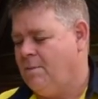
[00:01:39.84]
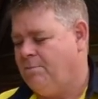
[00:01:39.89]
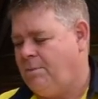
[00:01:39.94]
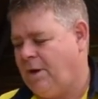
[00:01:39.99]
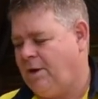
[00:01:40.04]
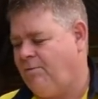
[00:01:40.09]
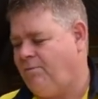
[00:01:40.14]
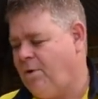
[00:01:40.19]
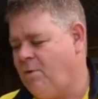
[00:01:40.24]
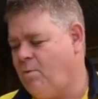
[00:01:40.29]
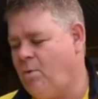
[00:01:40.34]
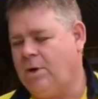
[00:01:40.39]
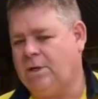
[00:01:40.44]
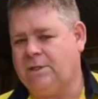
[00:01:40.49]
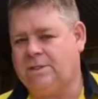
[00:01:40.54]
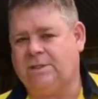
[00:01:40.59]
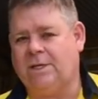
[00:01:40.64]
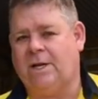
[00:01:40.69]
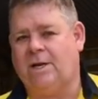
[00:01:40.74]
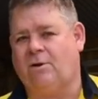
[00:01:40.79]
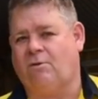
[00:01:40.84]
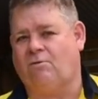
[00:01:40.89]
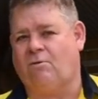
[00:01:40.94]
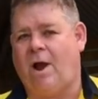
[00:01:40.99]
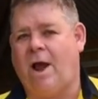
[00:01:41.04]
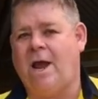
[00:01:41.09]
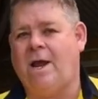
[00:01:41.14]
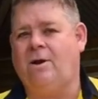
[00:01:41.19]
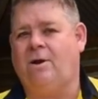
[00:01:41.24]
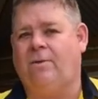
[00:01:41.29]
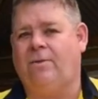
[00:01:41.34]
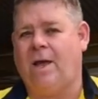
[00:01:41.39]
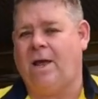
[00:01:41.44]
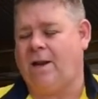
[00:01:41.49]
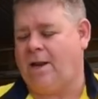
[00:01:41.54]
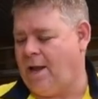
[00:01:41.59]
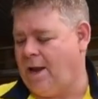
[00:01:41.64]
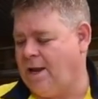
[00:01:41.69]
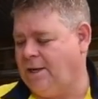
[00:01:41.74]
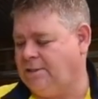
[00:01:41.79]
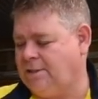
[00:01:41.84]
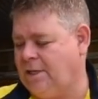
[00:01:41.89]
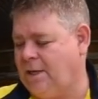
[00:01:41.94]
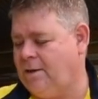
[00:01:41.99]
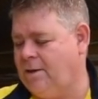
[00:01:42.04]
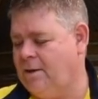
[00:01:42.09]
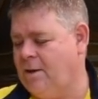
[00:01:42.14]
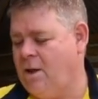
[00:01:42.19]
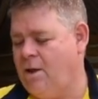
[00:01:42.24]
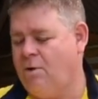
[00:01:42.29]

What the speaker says: But if we want to set a grade on that laser,